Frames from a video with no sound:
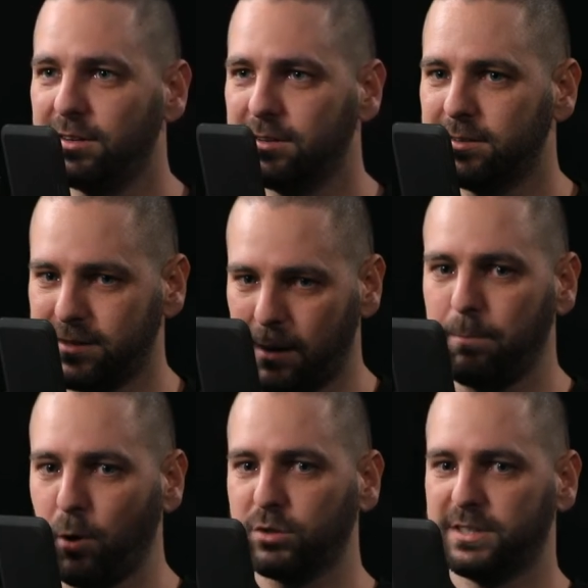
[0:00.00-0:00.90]
some
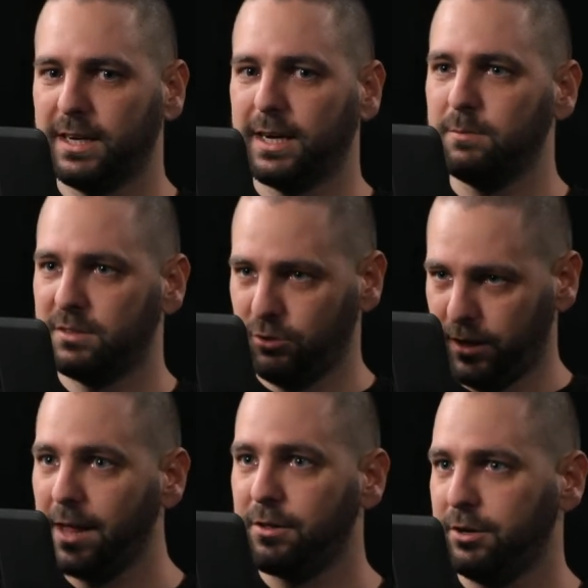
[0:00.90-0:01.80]
boats that comes
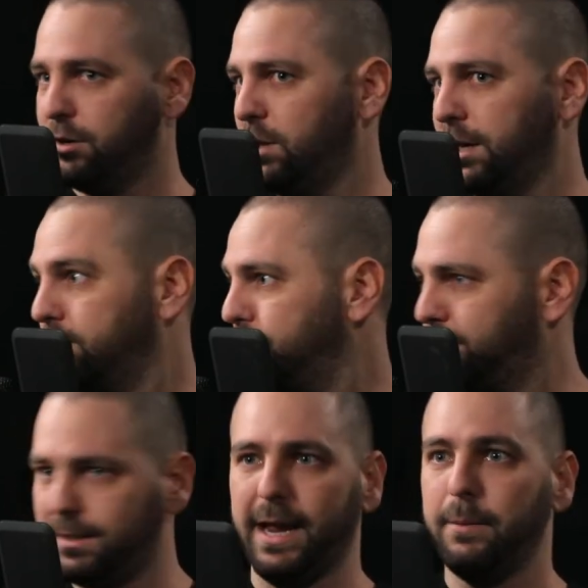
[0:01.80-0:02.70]
together, you know, like
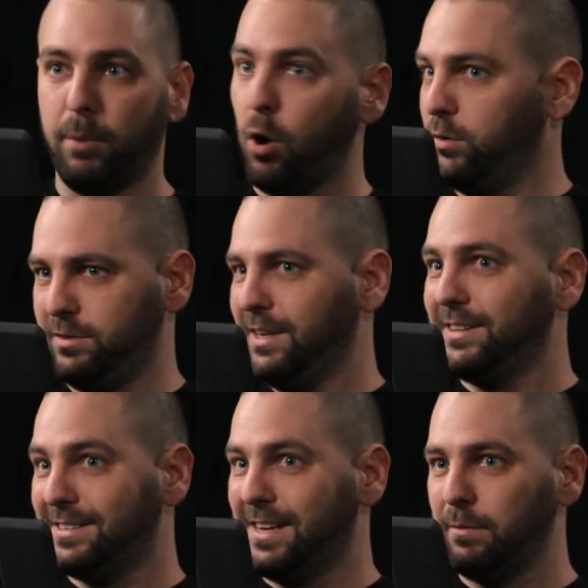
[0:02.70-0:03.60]
ten boats
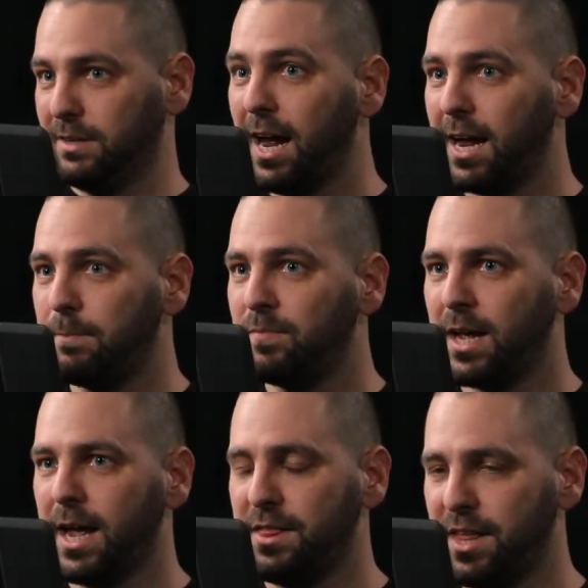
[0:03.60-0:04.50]
at the same time,
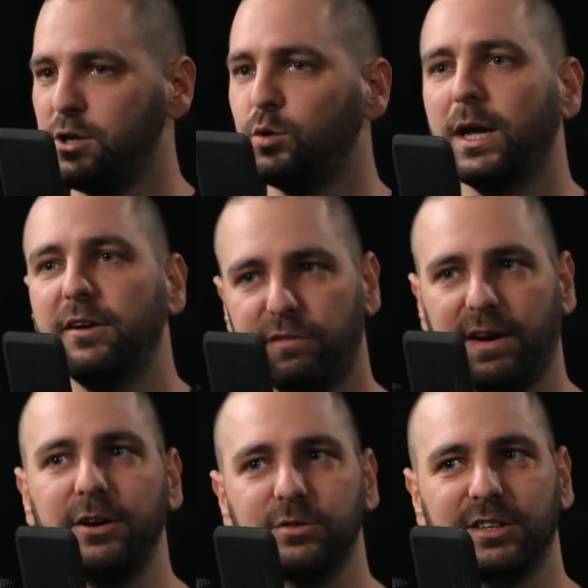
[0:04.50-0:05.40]
and then you can
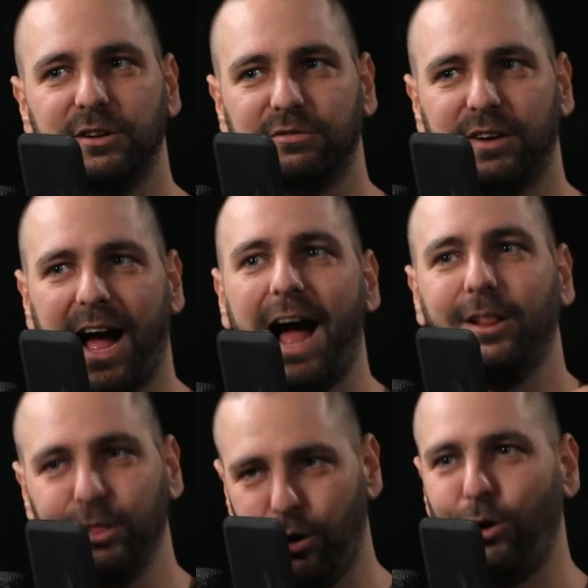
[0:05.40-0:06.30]
find yourself
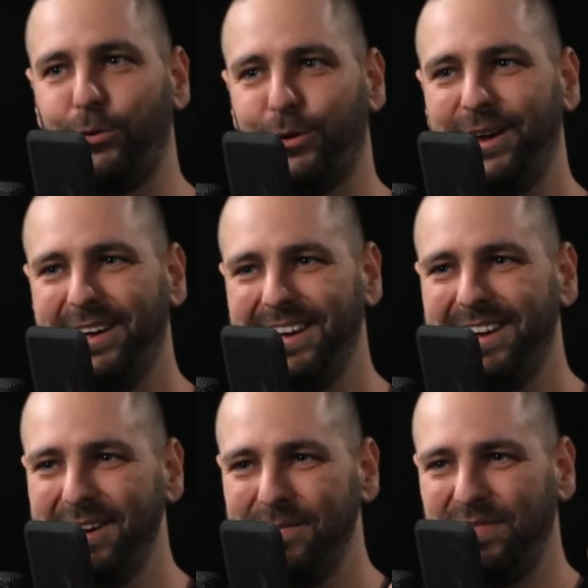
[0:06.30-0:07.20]
alone
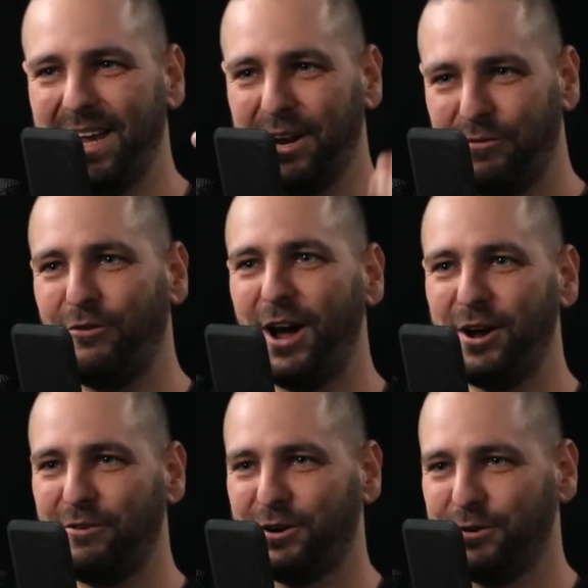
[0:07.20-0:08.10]
in
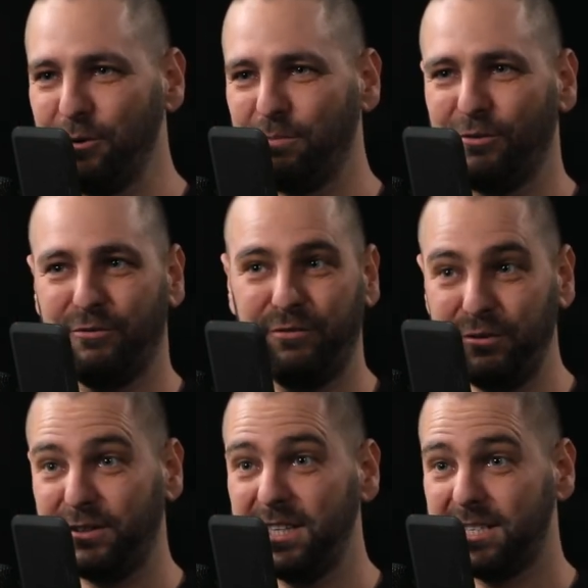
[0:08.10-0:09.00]
front of a group of
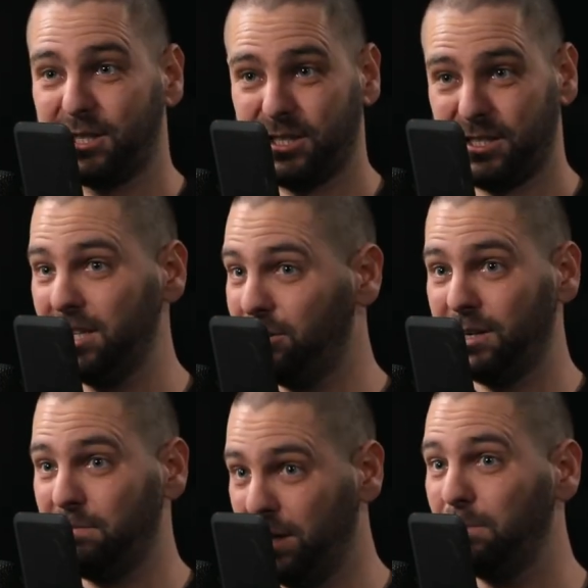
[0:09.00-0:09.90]
fifty
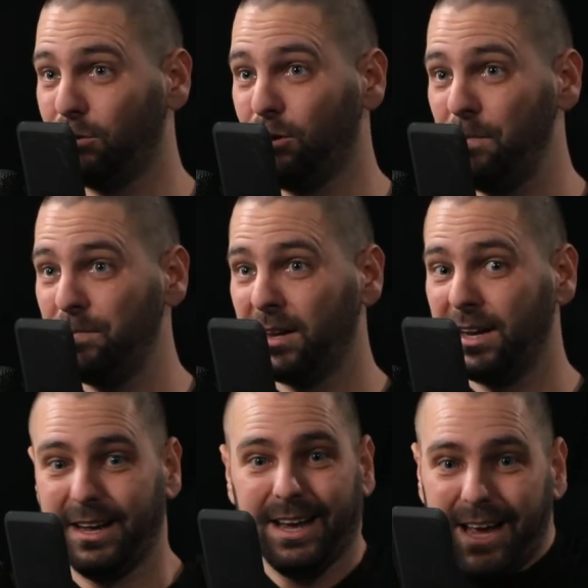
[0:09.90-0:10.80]
Syrian people,
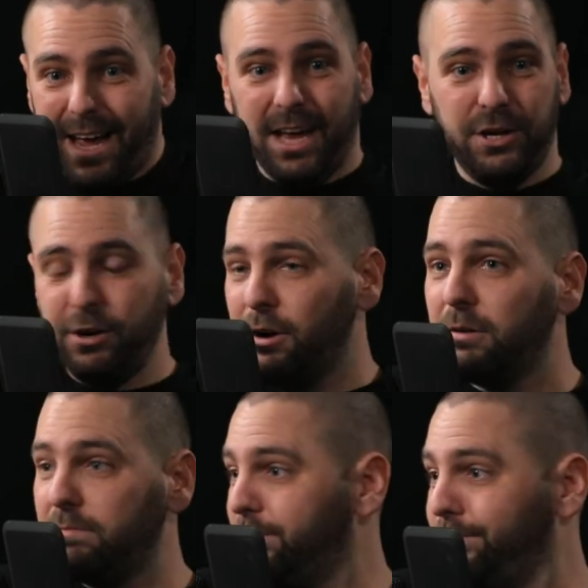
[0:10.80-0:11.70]
and you're